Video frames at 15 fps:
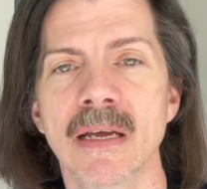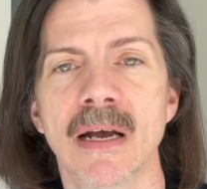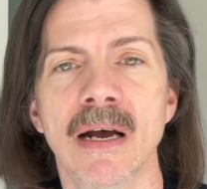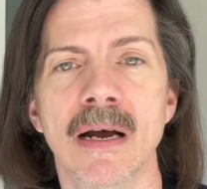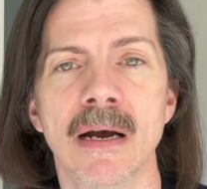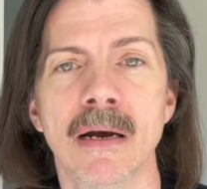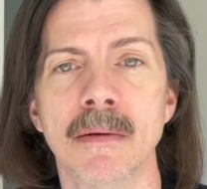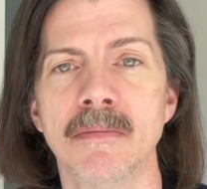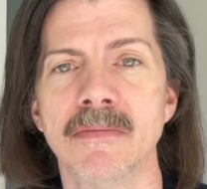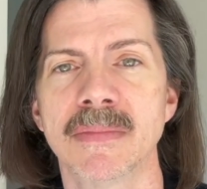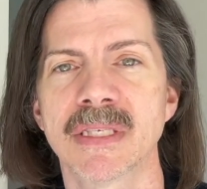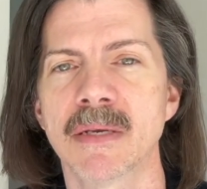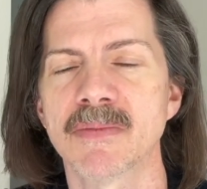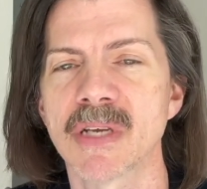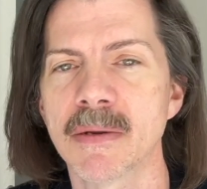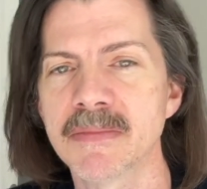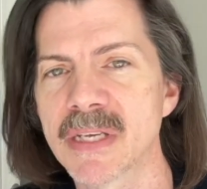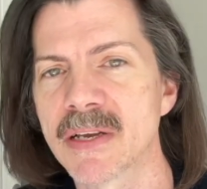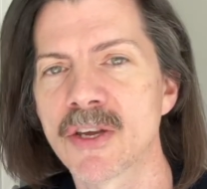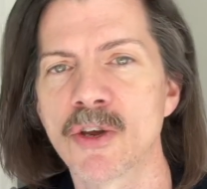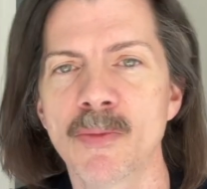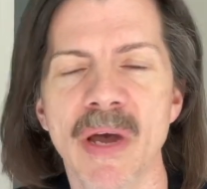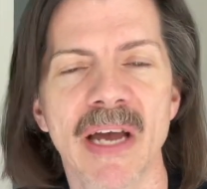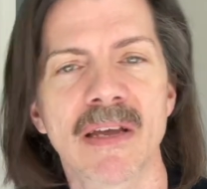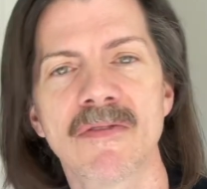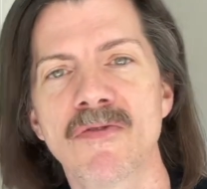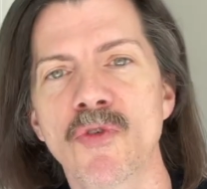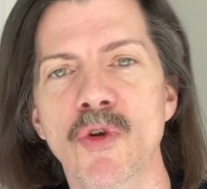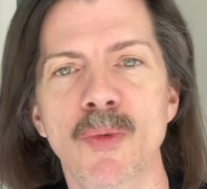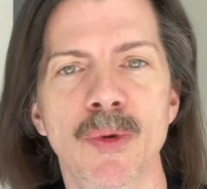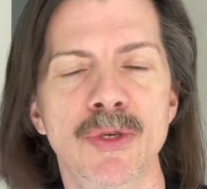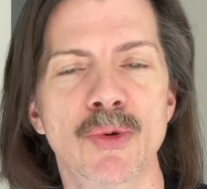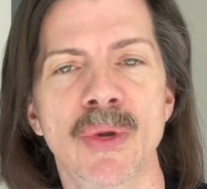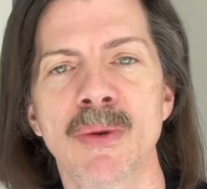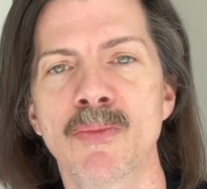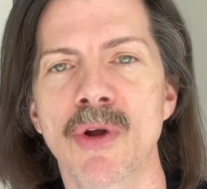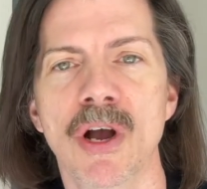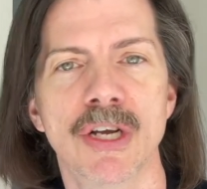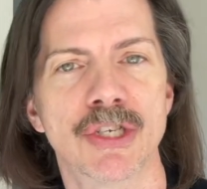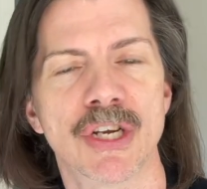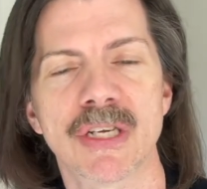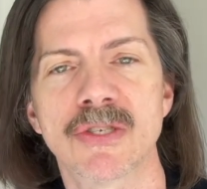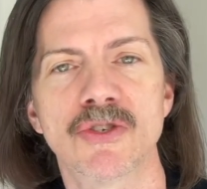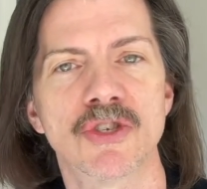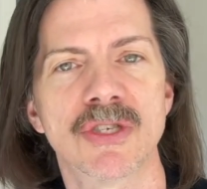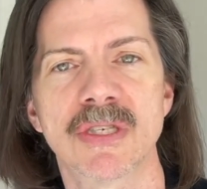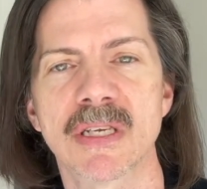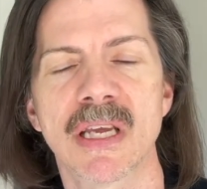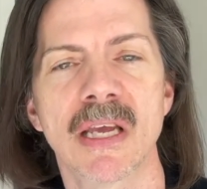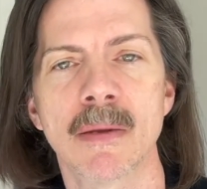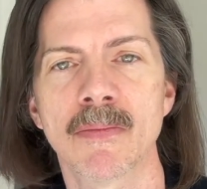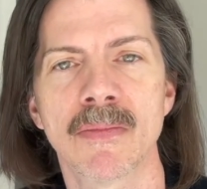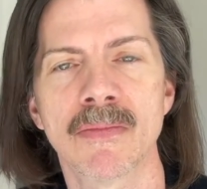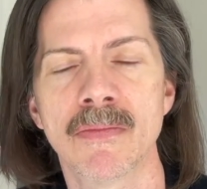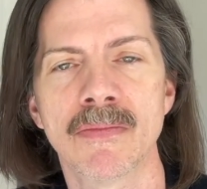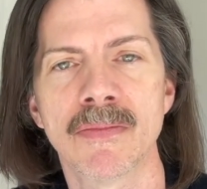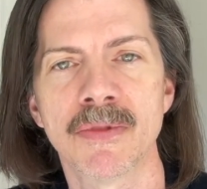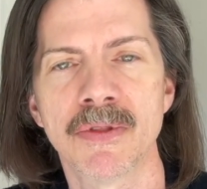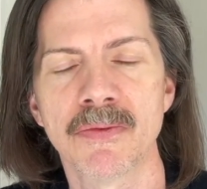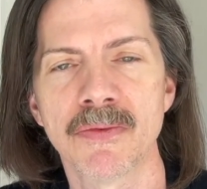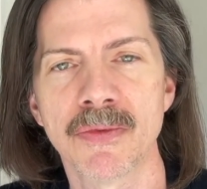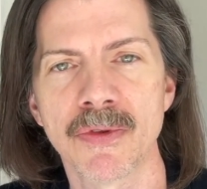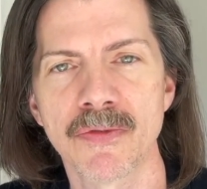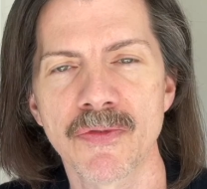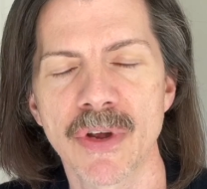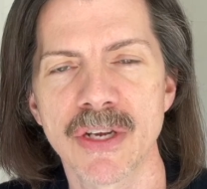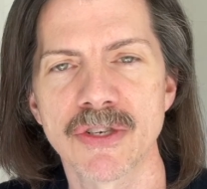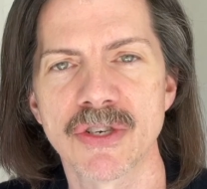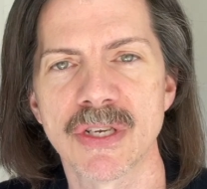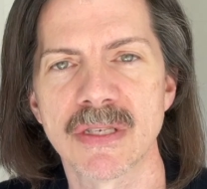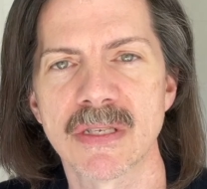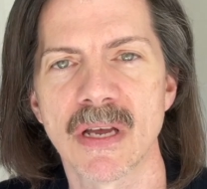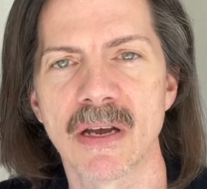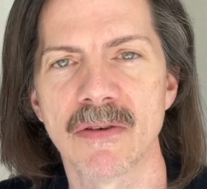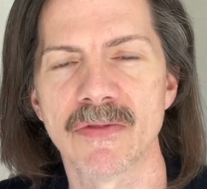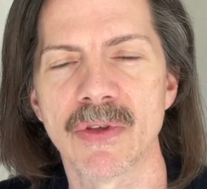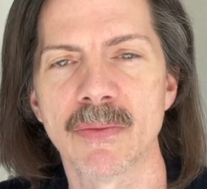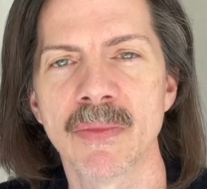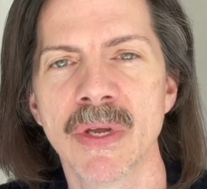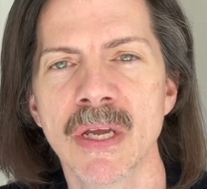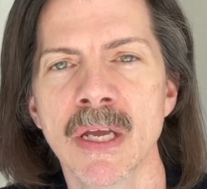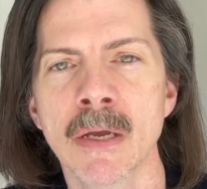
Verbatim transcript: Um, sometimes I go back and forth between projects just to keep the, the freshness of them.